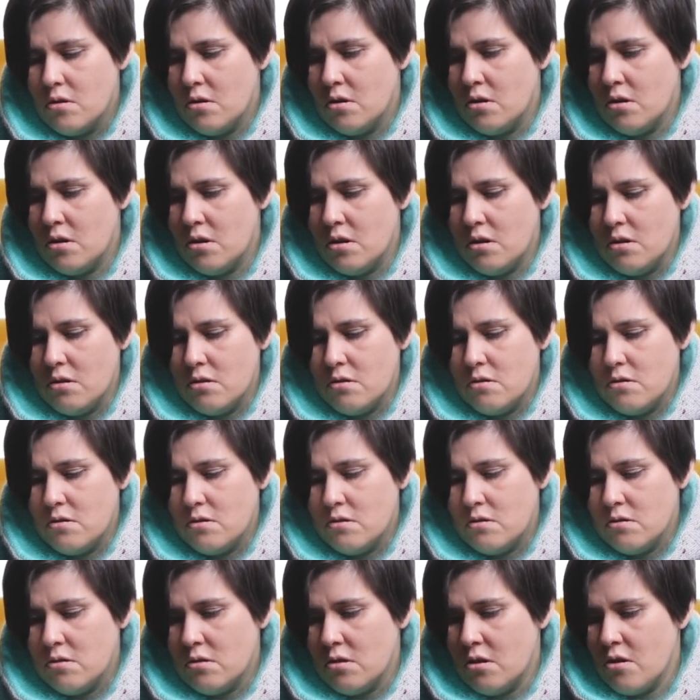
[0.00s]
ah
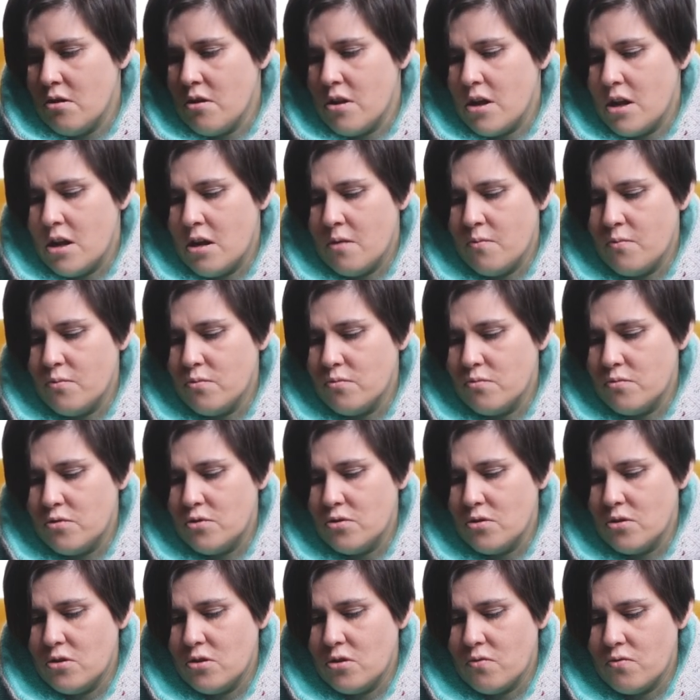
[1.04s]
now that i'm
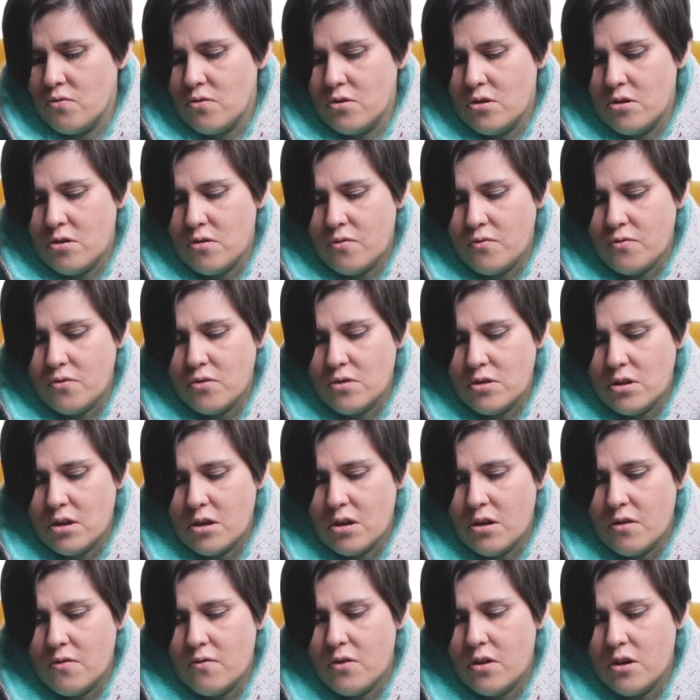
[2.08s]
searching for it of course i
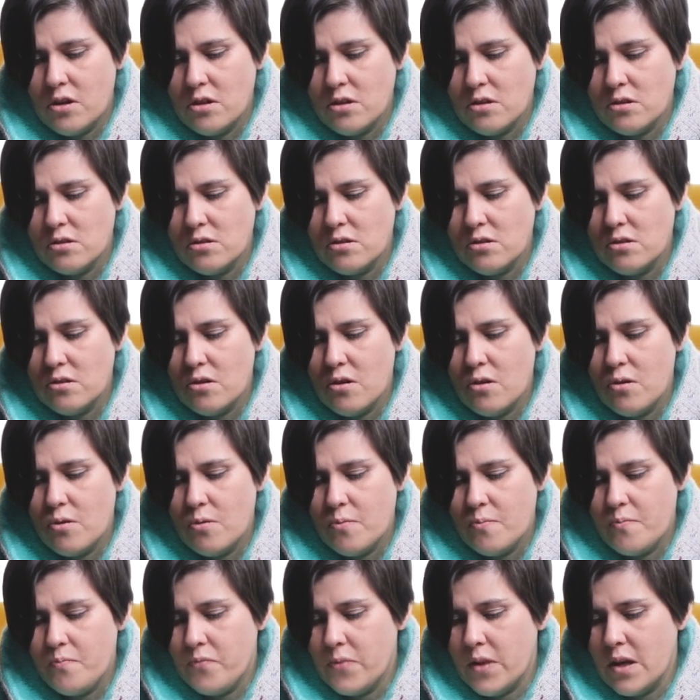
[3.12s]
can't find it
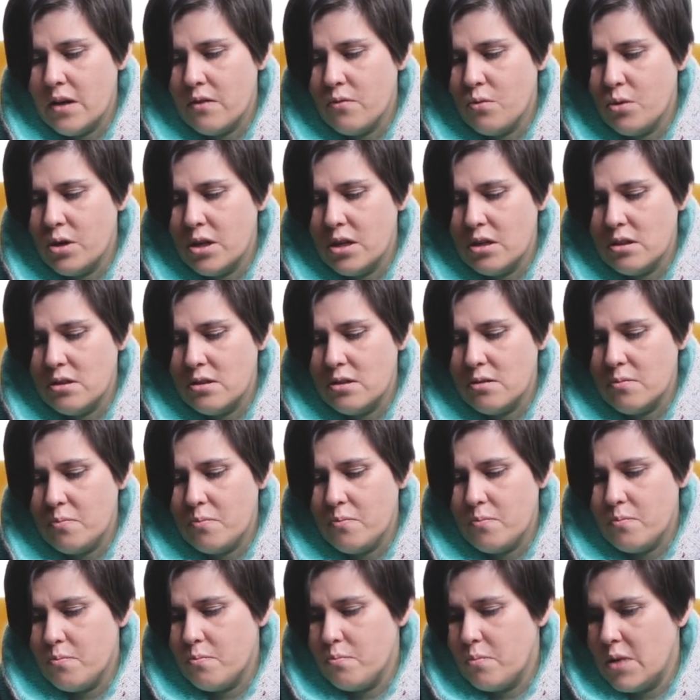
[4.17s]
so what is the
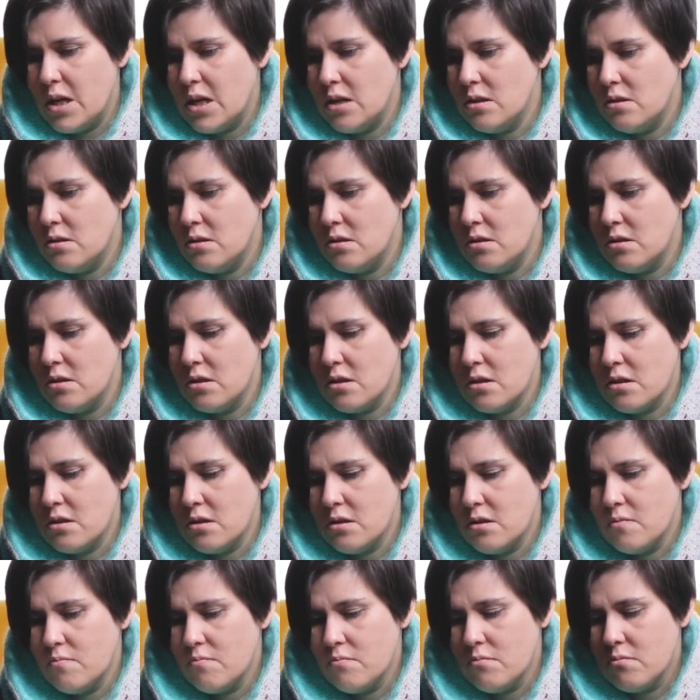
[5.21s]
basic
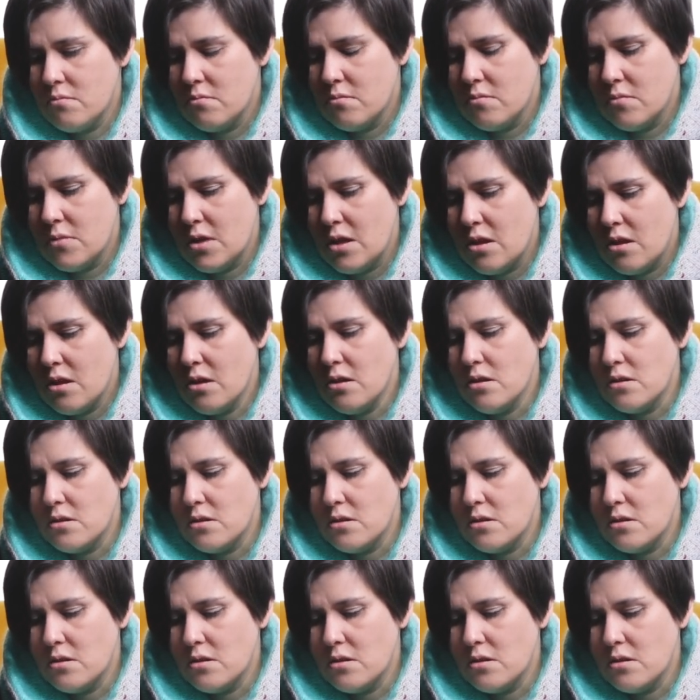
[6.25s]
i think